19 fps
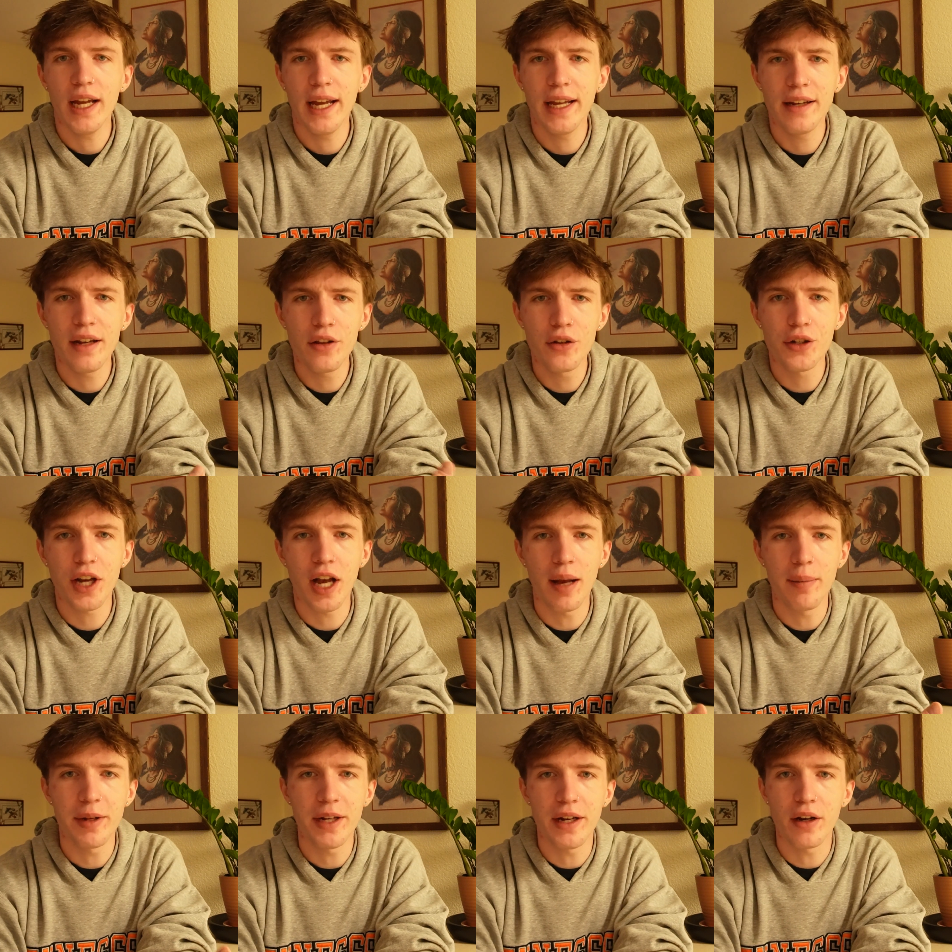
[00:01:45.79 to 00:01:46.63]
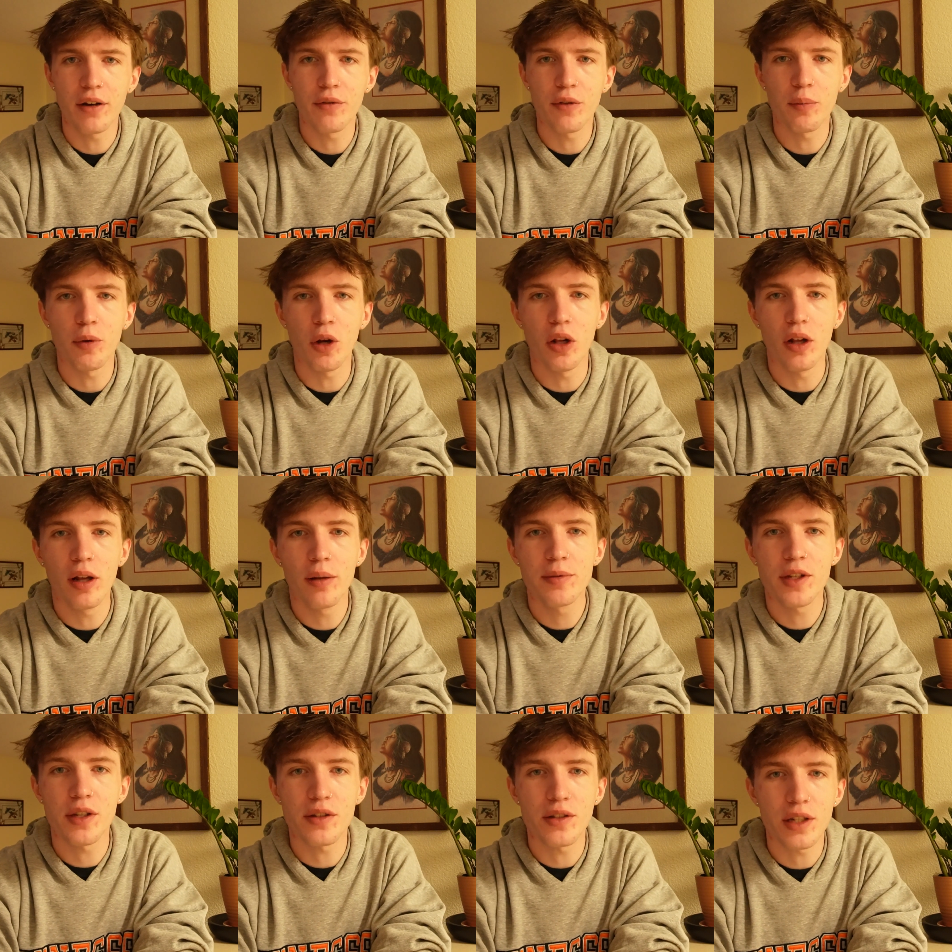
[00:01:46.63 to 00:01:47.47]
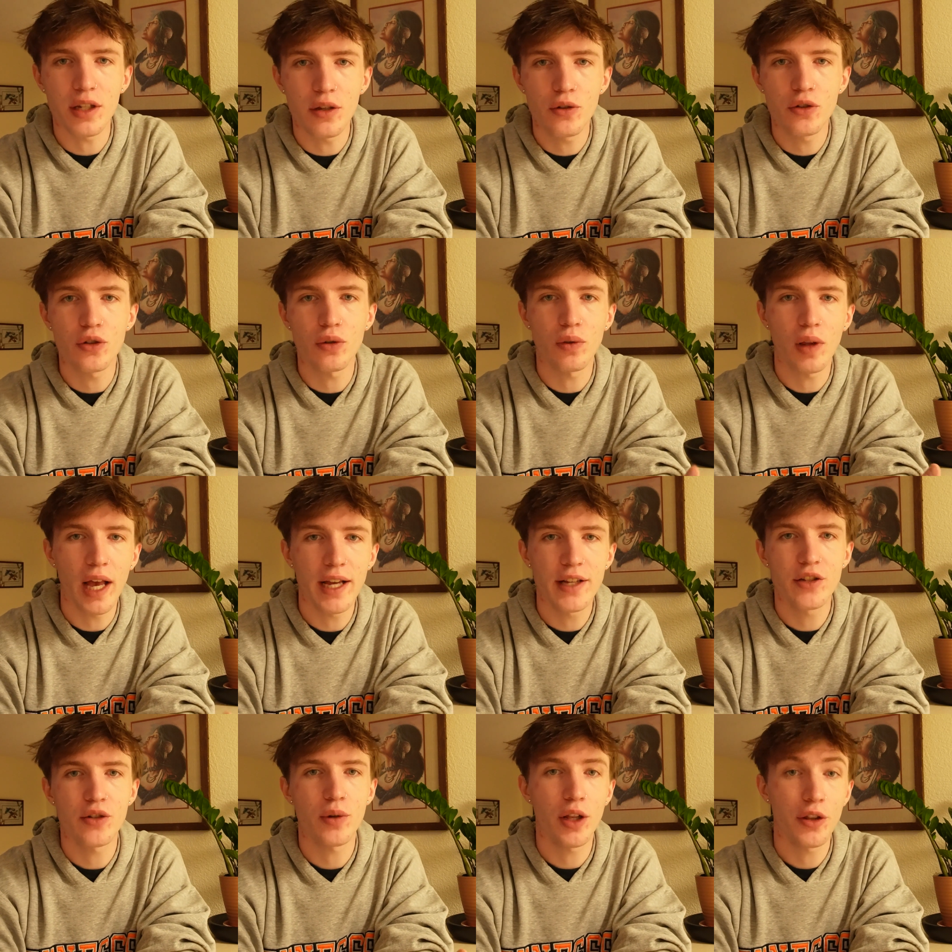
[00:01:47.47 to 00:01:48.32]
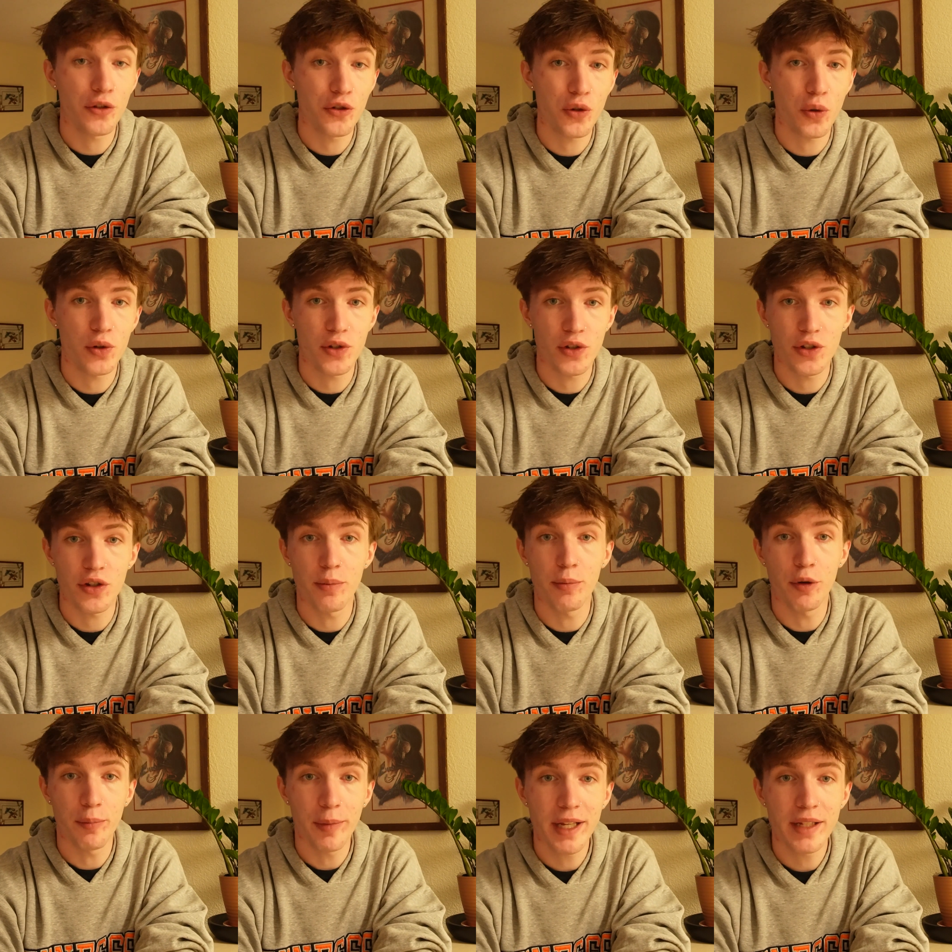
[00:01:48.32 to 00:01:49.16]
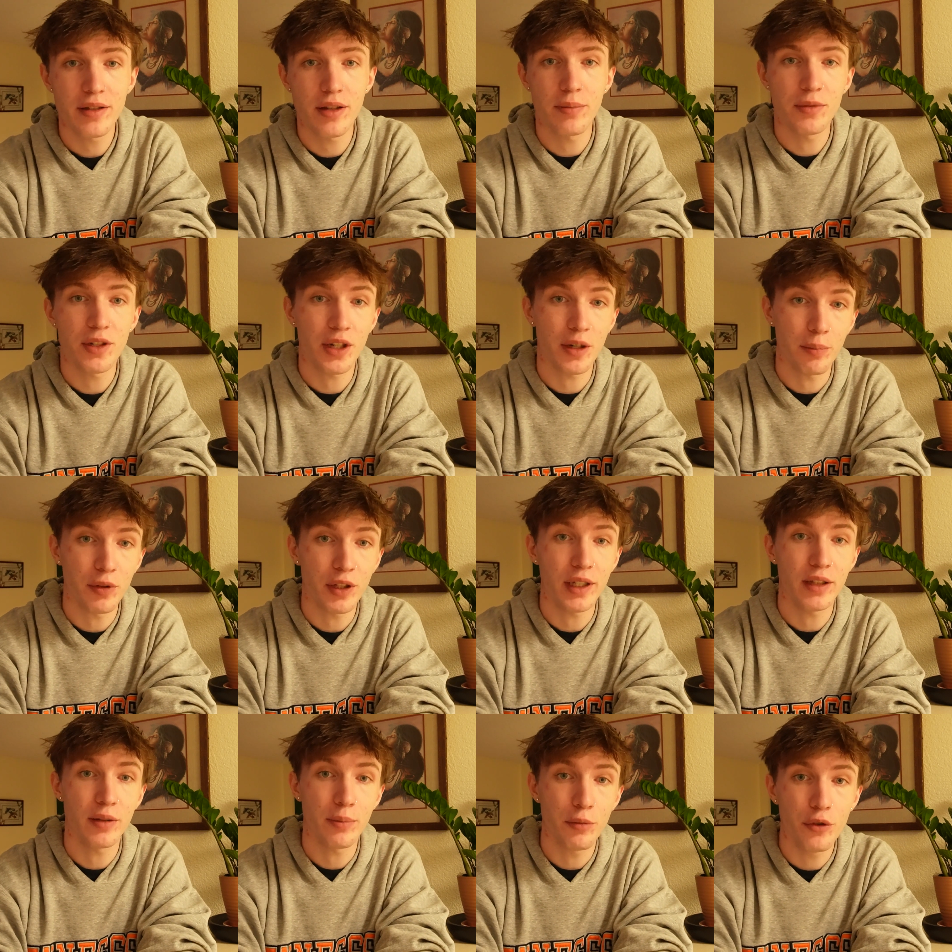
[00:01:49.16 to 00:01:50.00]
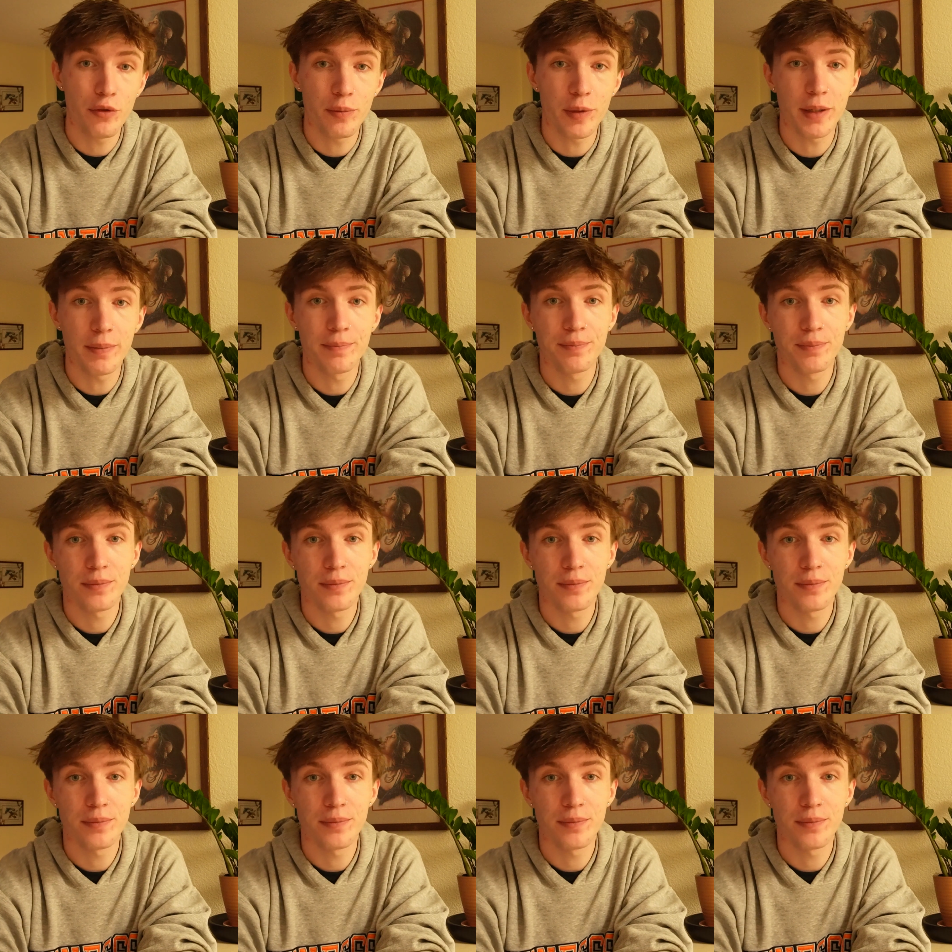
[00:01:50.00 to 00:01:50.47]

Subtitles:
Another common error for pull-ups is to use your legs or other sources of momentum to complete the movement.